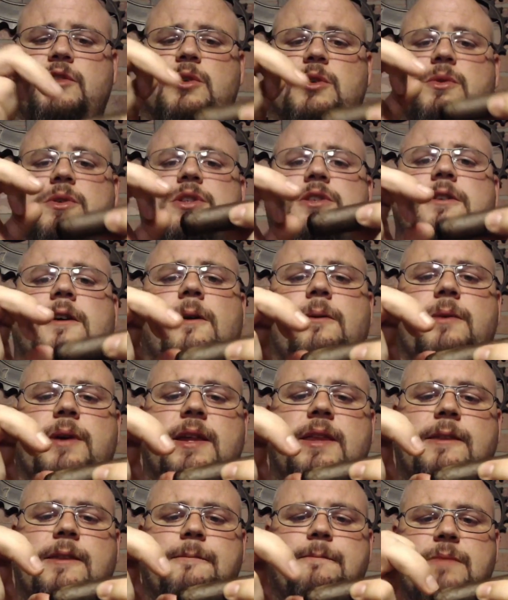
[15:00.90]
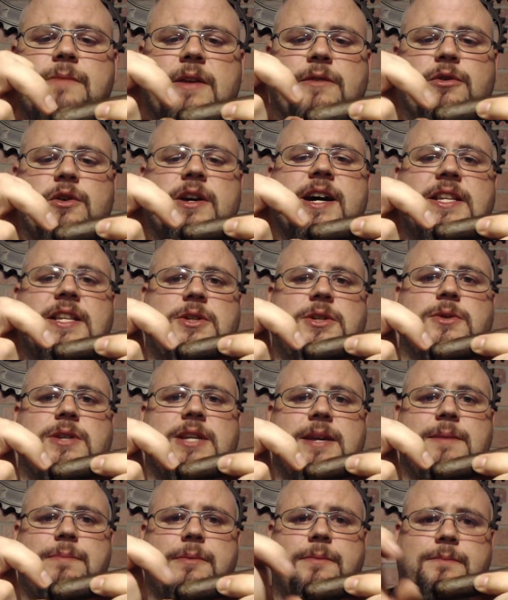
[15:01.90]
so we'll start with, if you cut too
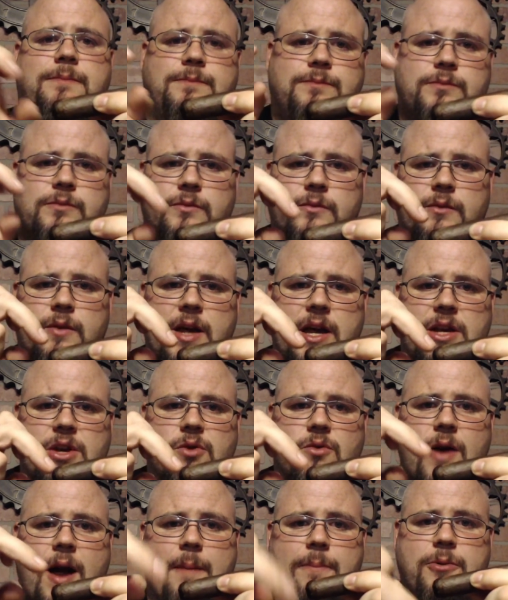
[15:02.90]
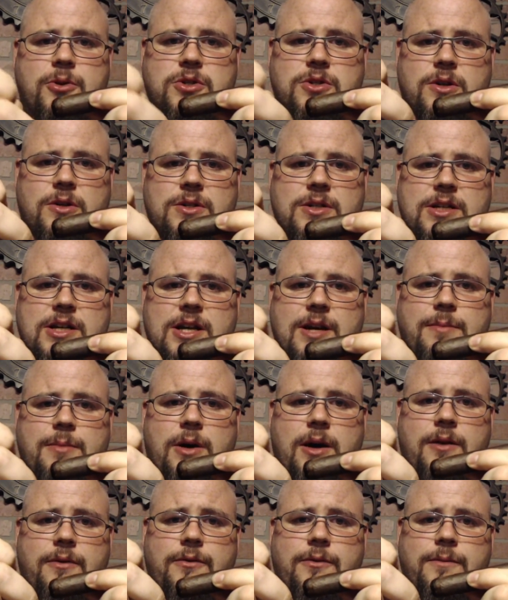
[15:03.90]
deep and your wrapper starts to come
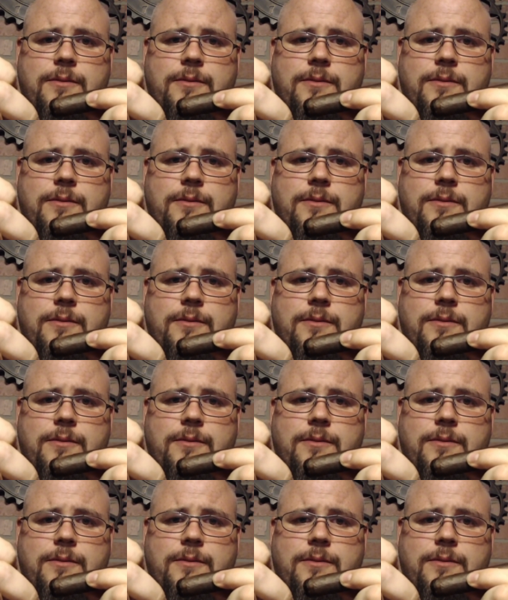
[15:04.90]
off,